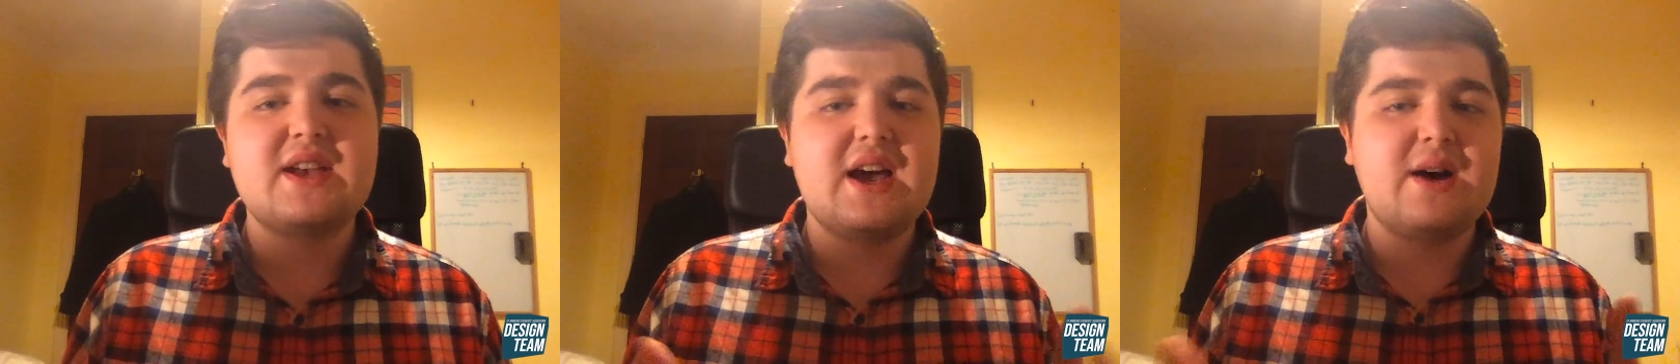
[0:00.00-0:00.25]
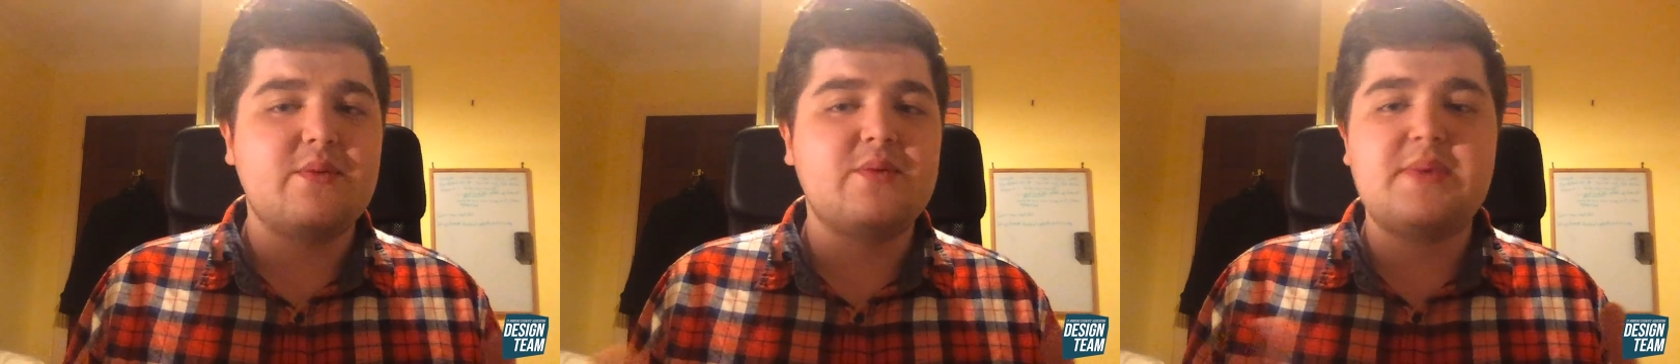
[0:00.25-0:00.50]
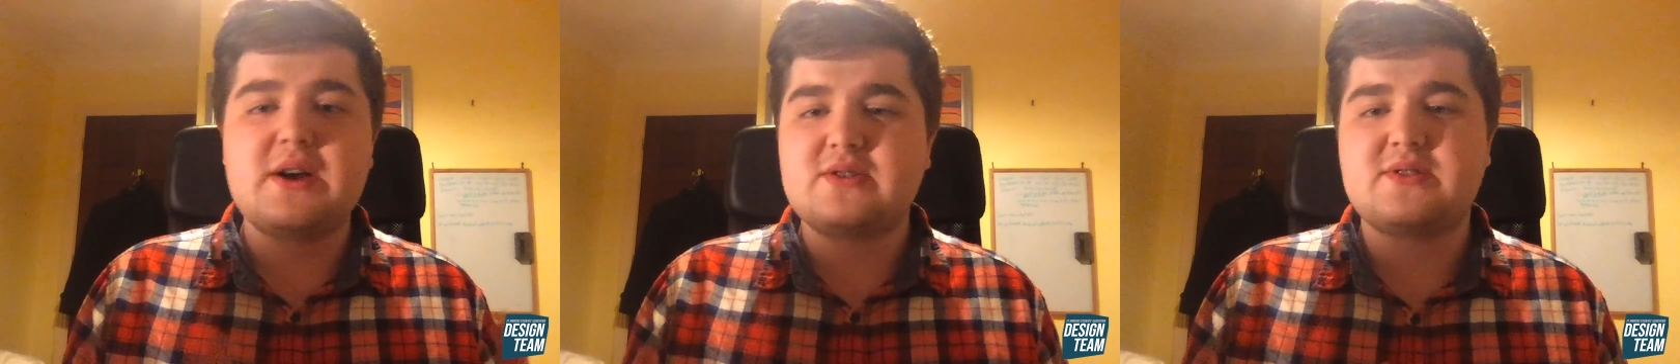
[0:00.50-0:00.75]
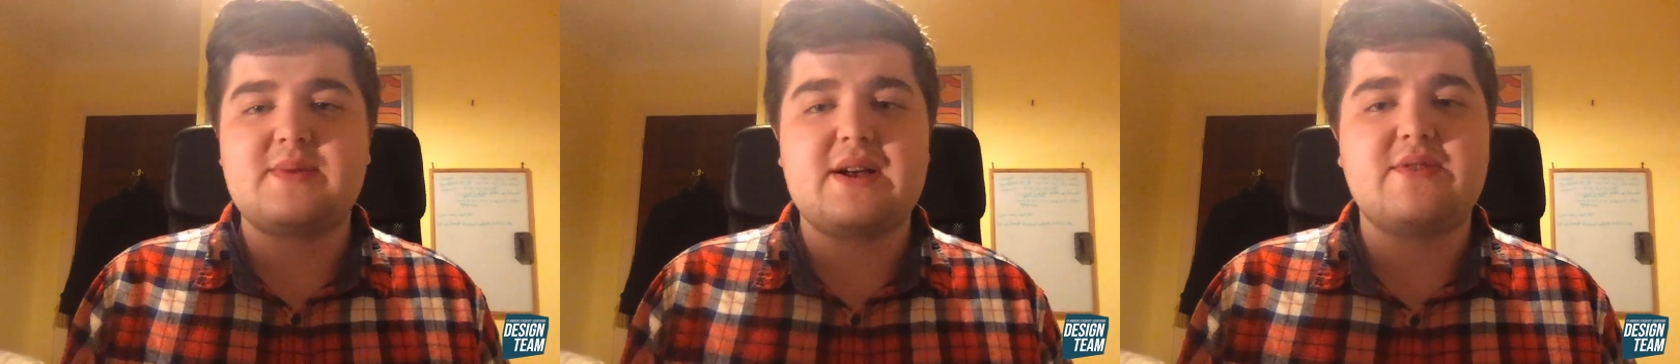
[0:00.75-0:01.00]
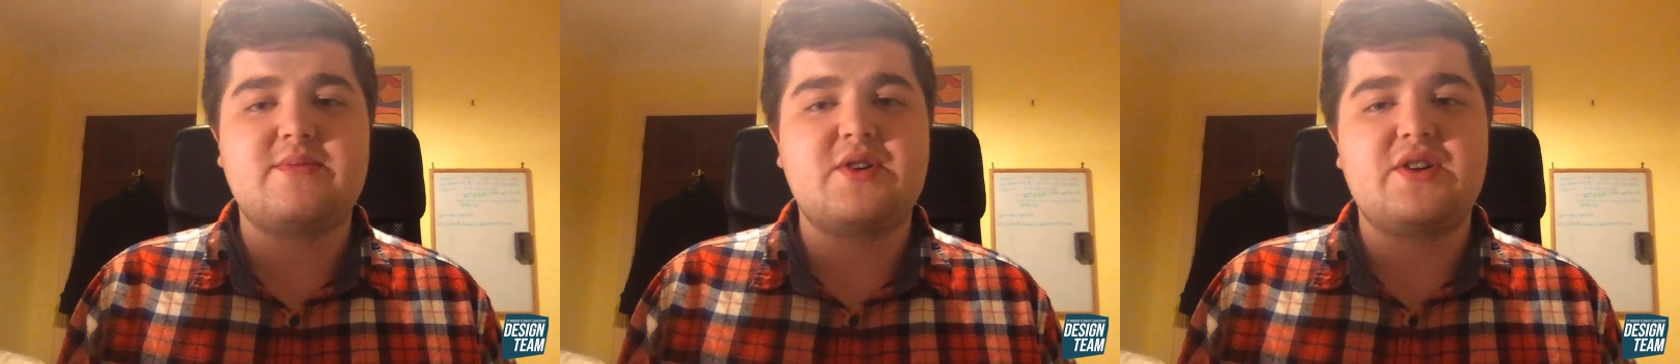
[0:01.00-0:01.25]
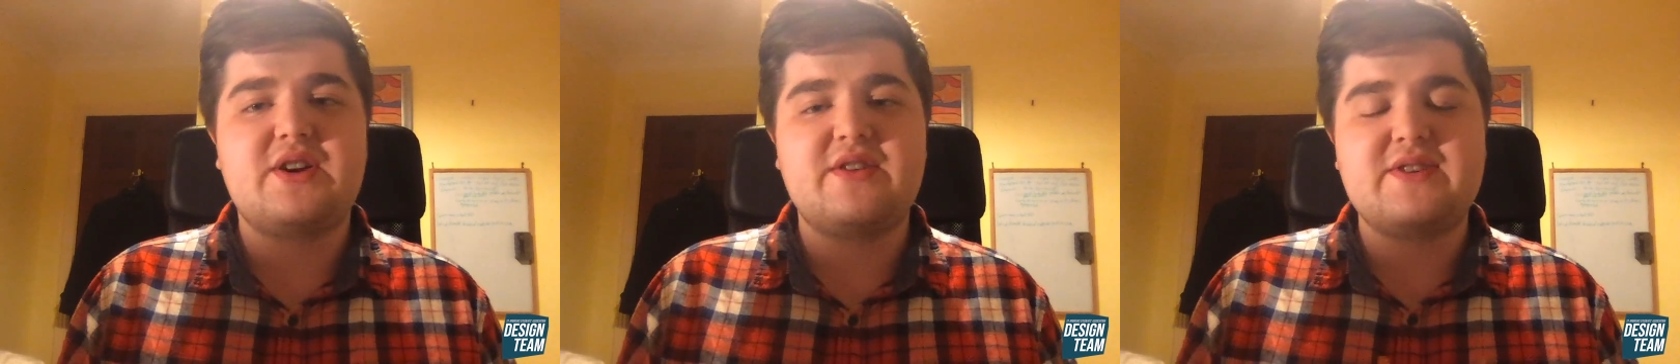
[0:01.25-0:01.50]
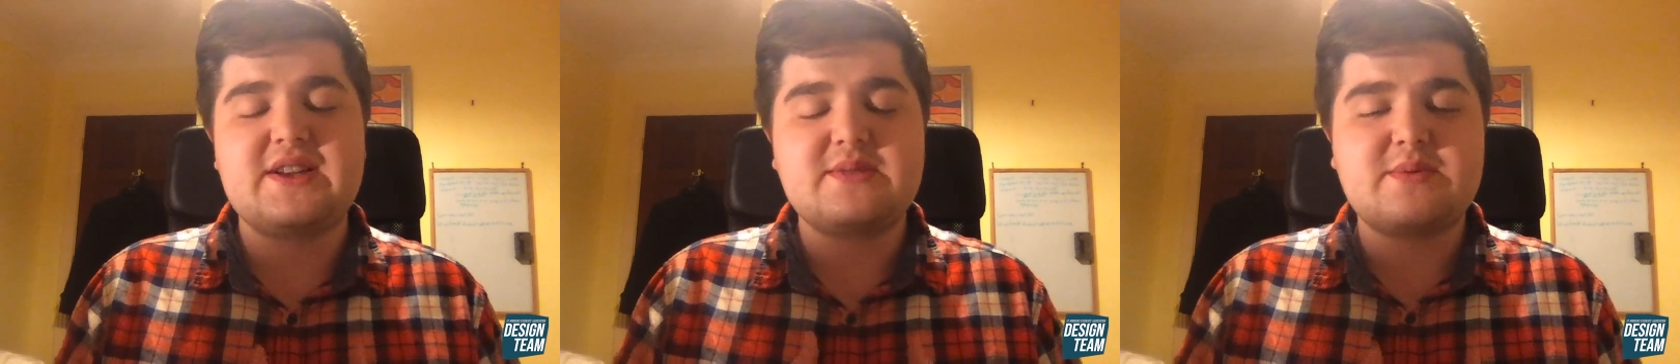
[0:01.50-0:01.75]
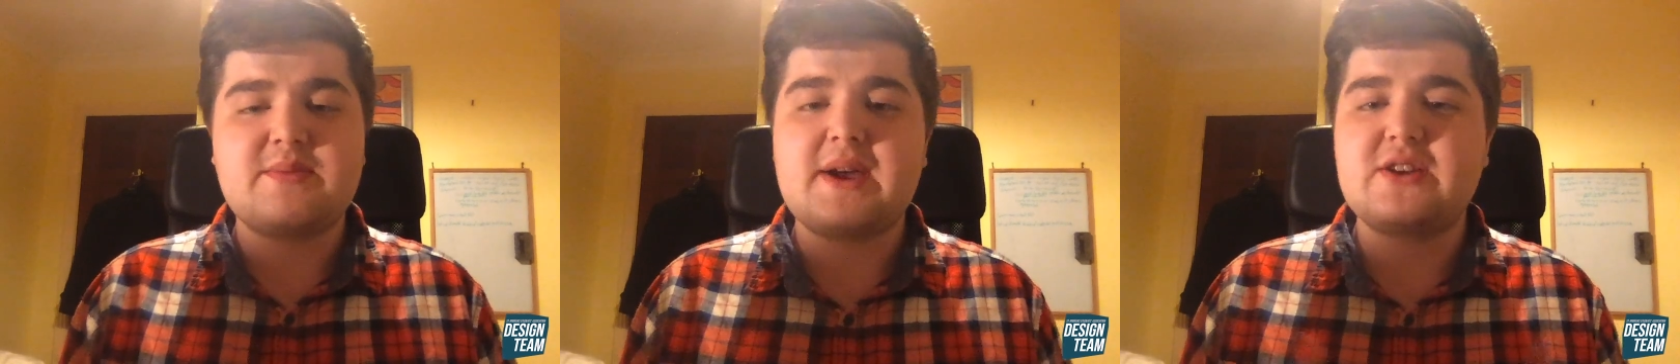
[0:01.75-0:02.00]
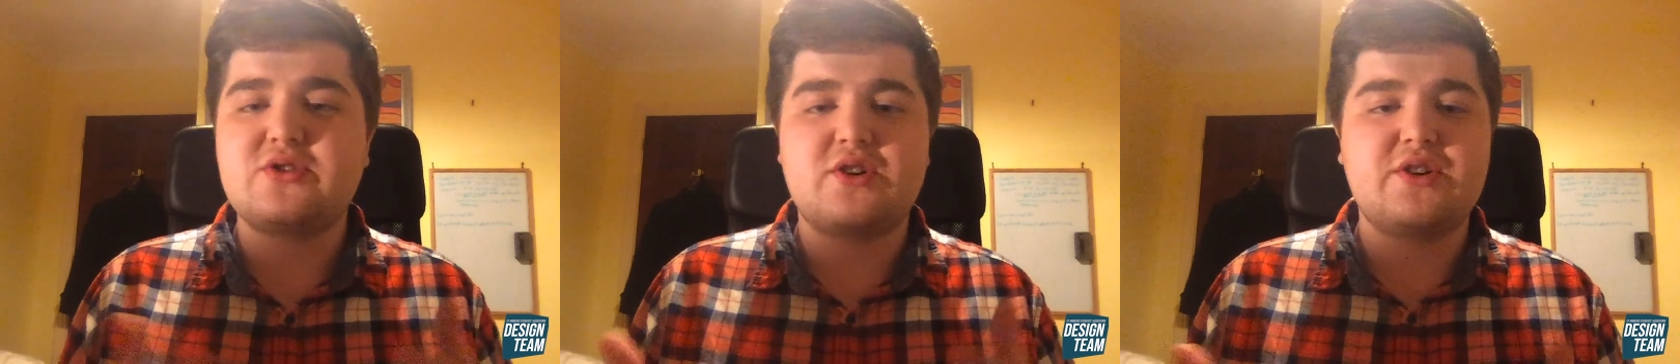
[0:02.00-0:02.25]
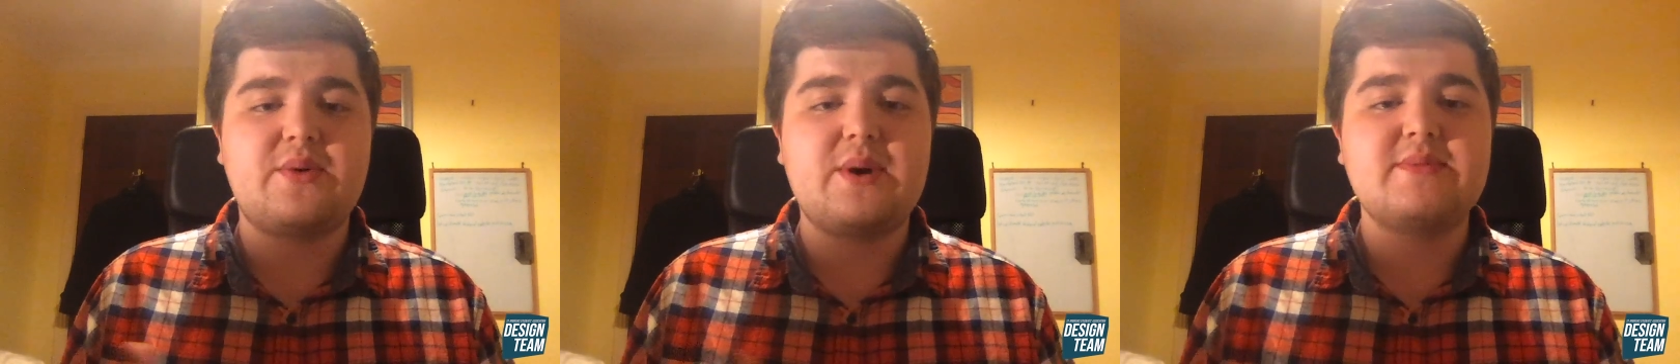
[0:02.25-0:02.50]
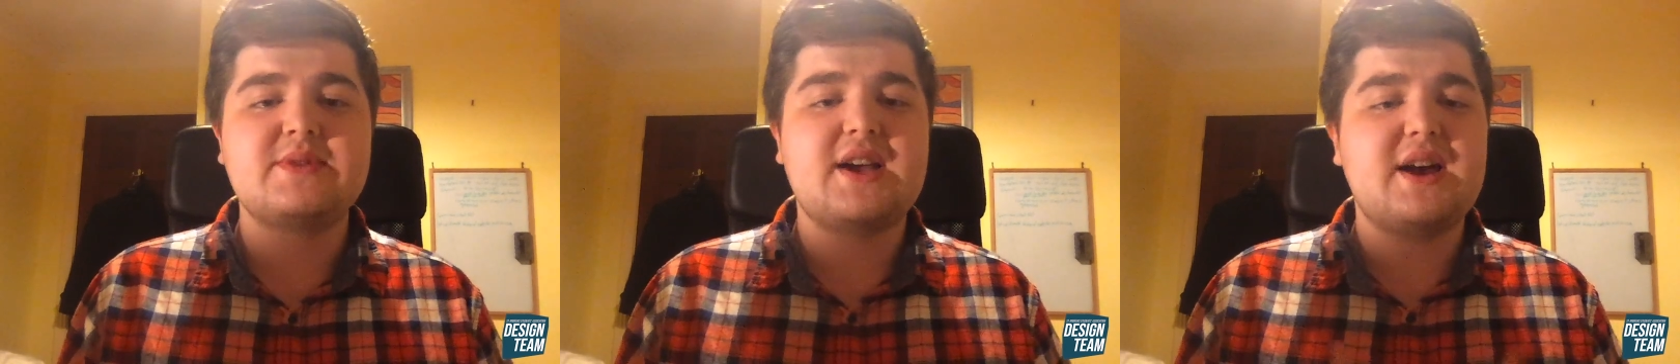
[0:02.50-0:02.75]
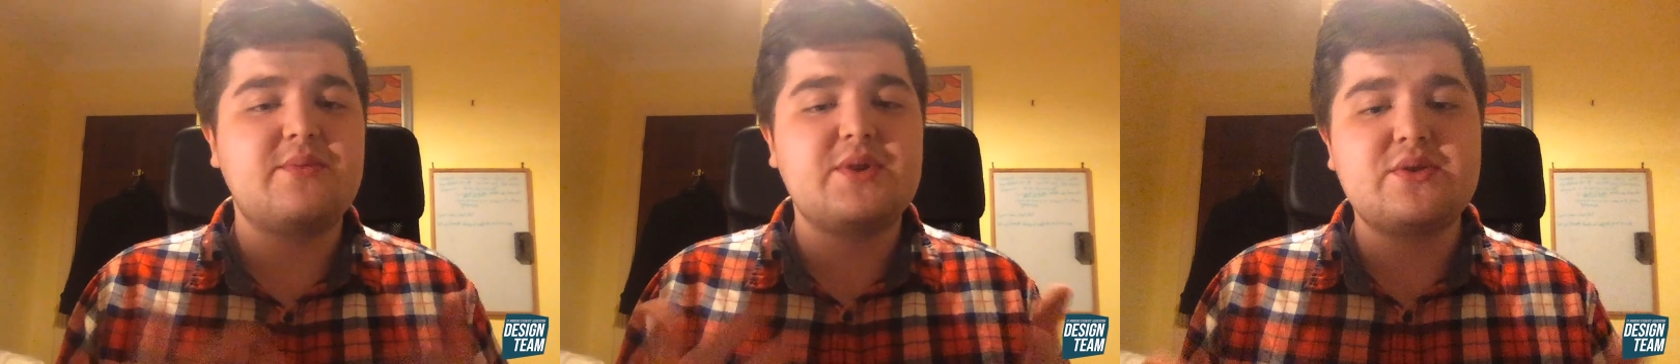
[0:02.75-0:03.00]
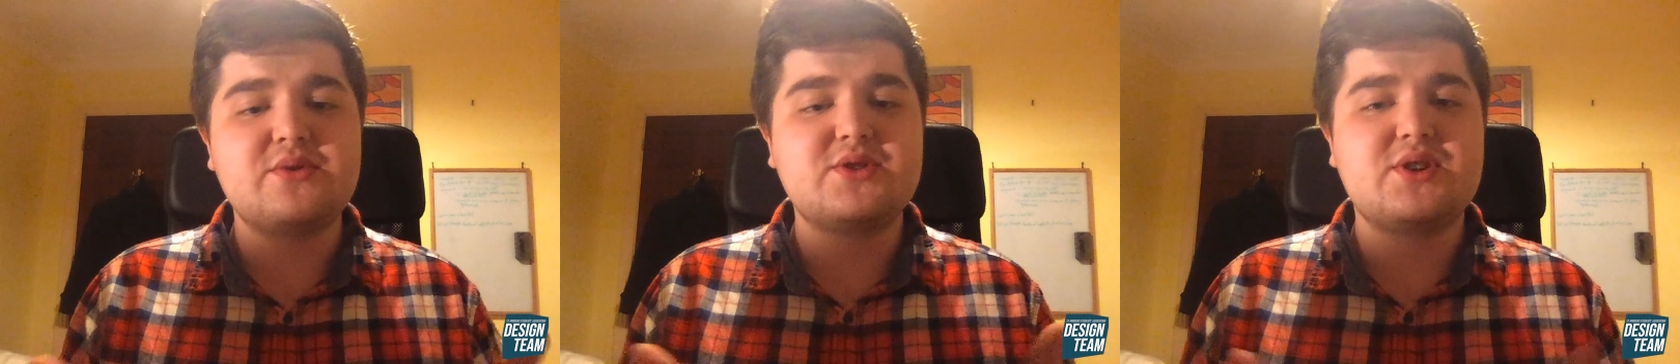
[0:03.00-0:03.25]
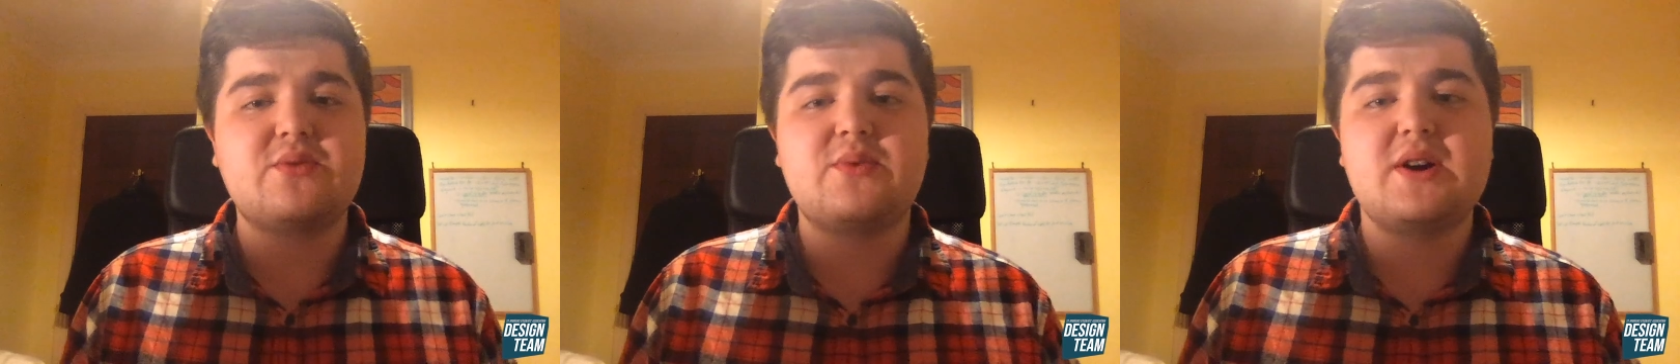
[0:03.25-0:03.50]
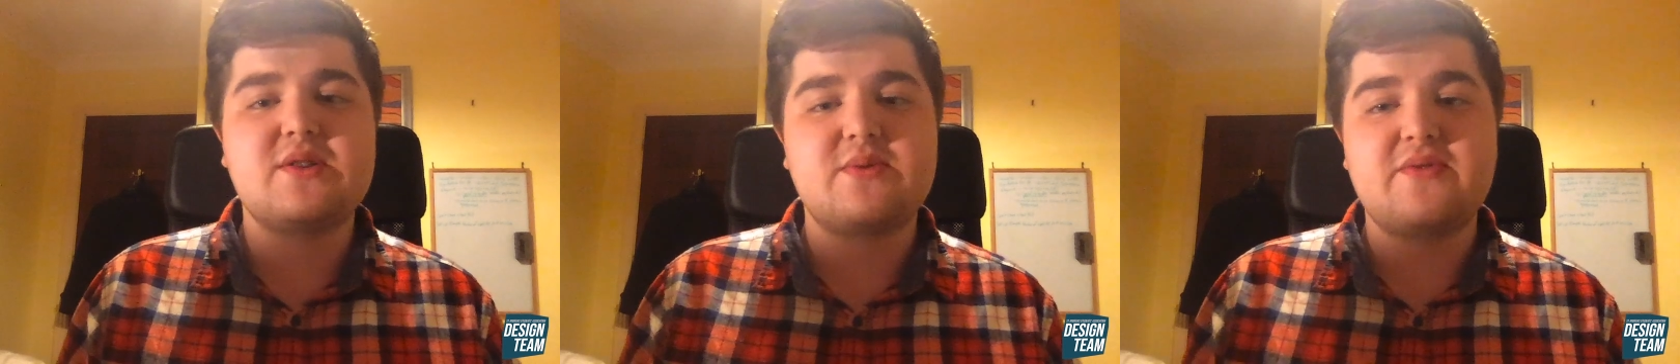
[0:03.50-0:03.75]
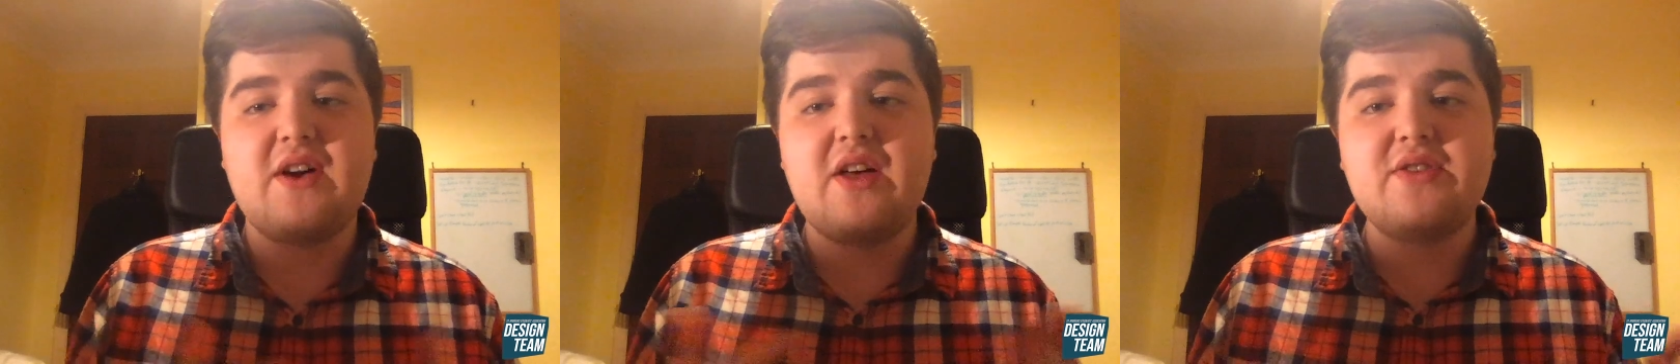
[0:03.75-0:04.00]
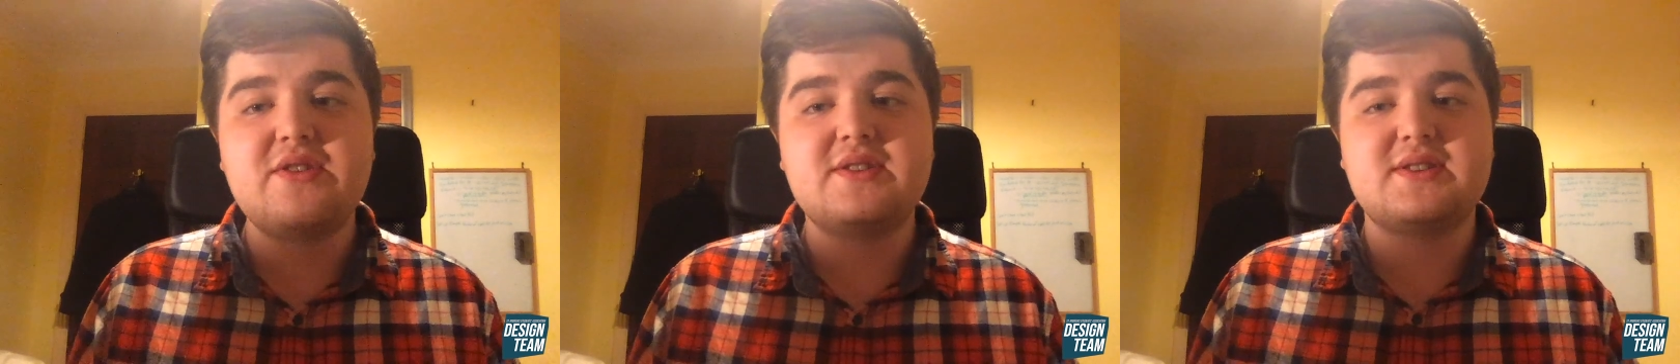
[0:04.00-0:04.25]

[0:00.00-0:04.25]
and we'll post about them on our Facebook page or on our website. And we also work with other